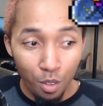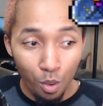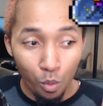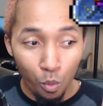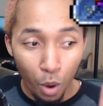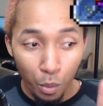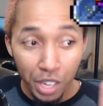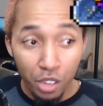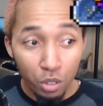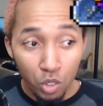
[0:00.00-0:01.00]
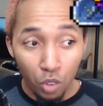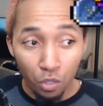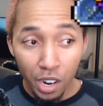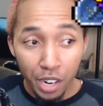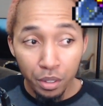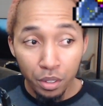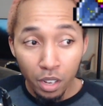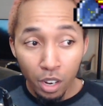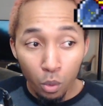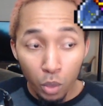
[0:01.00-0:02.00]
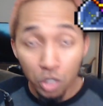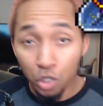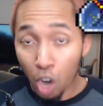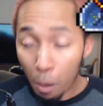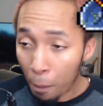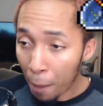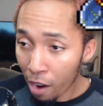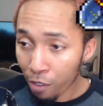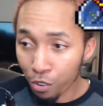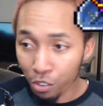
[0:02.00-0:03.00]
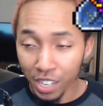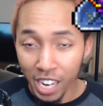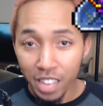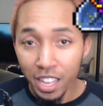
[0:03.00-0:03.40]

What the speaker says: what we used to run was Double Powerful Grenade.